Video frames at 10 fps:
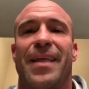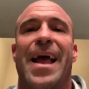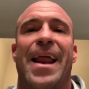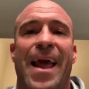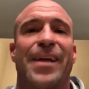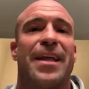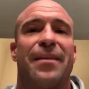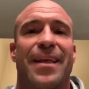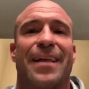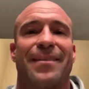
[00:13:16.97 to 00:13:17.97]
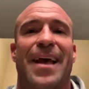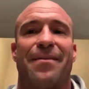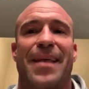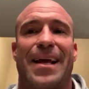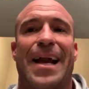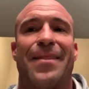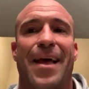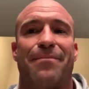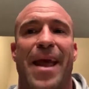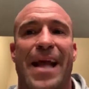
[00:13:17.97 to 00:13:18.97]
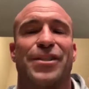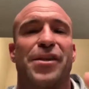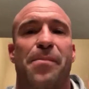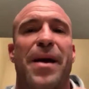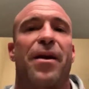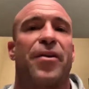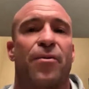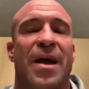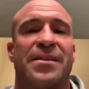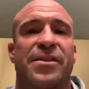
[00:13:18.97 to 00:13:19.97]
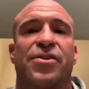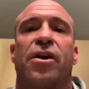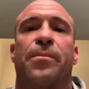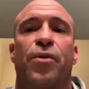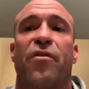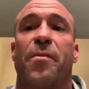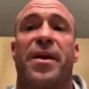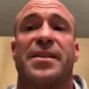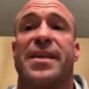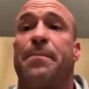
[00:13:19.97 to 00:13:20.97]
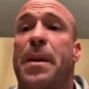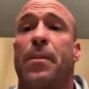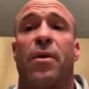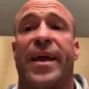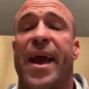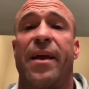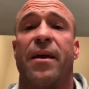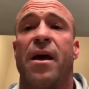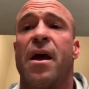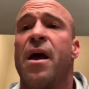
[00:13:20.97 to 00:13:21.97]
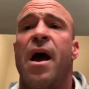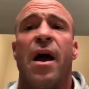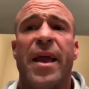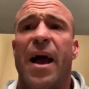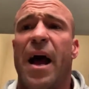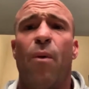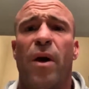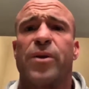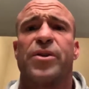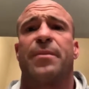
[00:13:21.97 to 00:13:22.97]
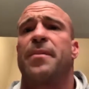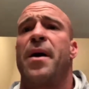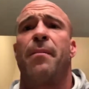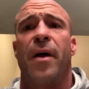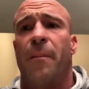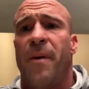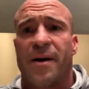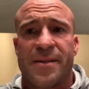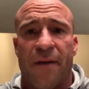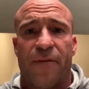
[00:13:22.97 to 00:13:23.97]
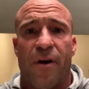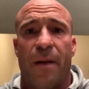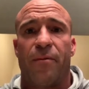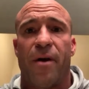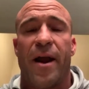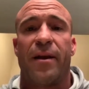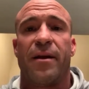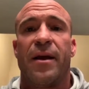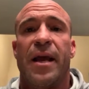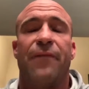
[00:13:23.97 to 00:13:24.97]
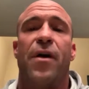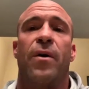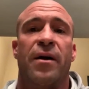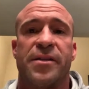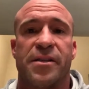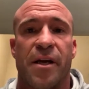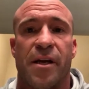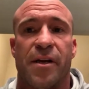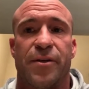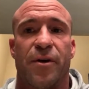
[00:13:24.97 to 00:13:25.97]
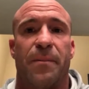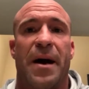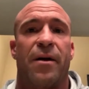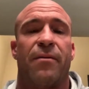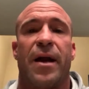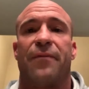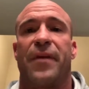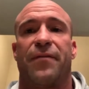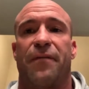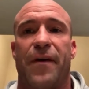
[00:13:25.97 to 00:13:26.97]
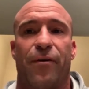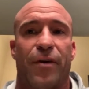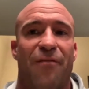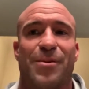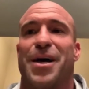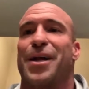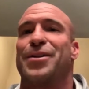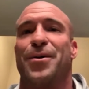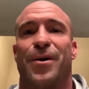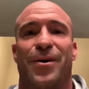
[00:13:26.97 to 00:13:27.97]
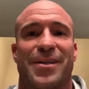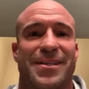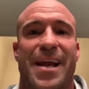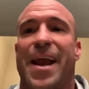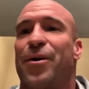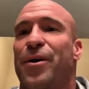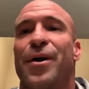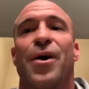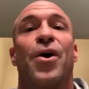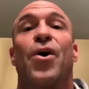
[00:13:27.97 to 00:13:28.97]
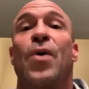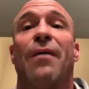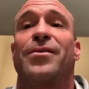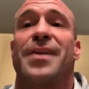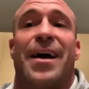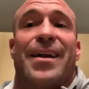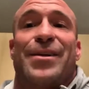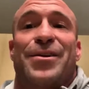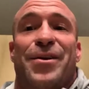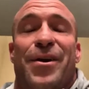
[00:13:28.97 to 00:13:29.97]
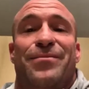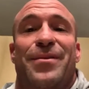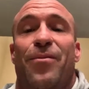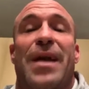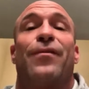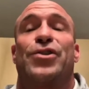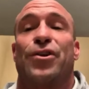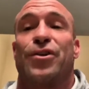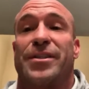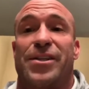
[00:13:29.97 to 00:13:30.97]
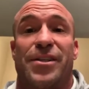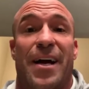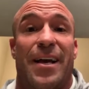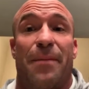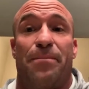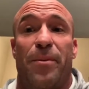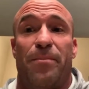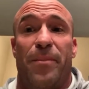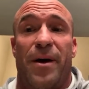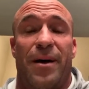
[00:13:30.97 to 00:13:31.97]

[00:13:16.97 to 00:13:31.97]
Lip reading: that hedging the bet on the residents started proving, because then people were like, hey, yeah, I want to do something about mailbox theft crime, right? If no one else is going to do about it, right? If the federal government's not going to do it, or the state, or whoever's not going to do, whatever jurisdiction's not going to